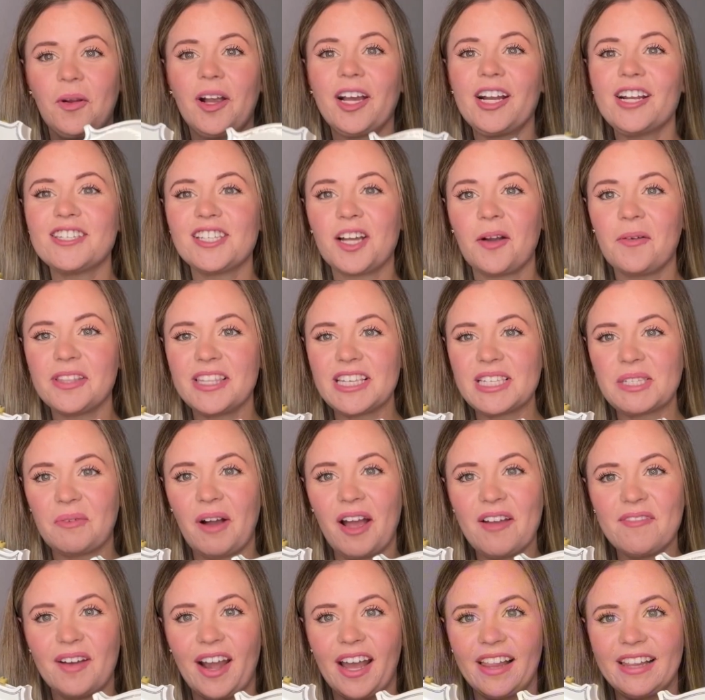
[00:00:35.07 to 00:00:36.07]
gonna start with this
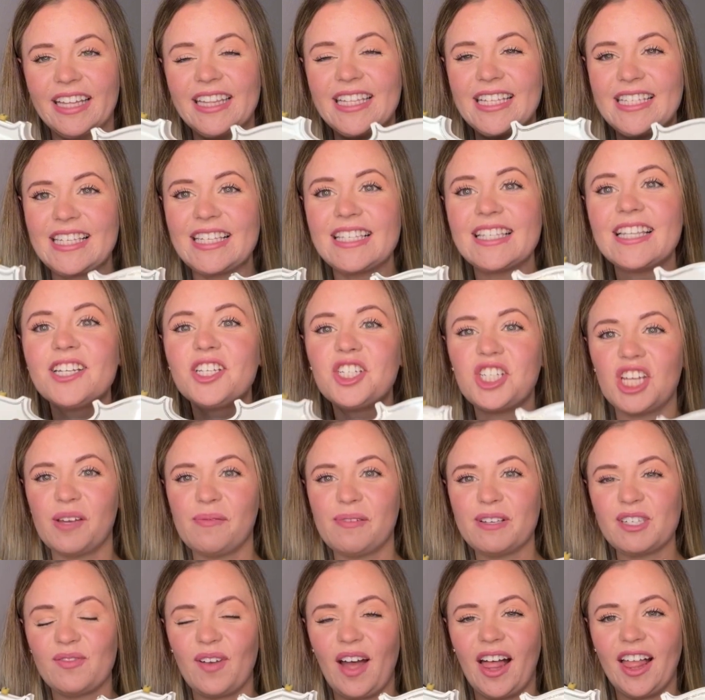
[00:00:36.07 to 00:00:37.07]
white violin. This is the
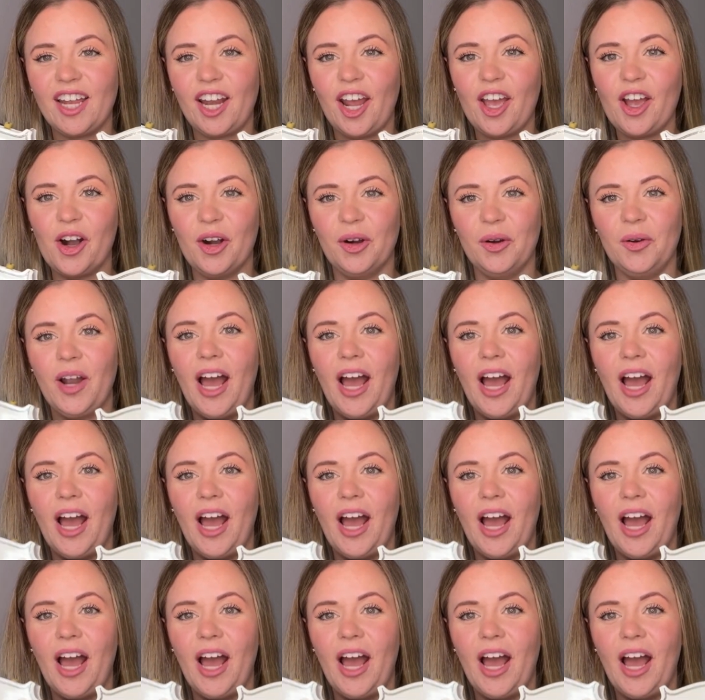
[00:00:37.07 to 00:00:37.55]
cheapest violin I own.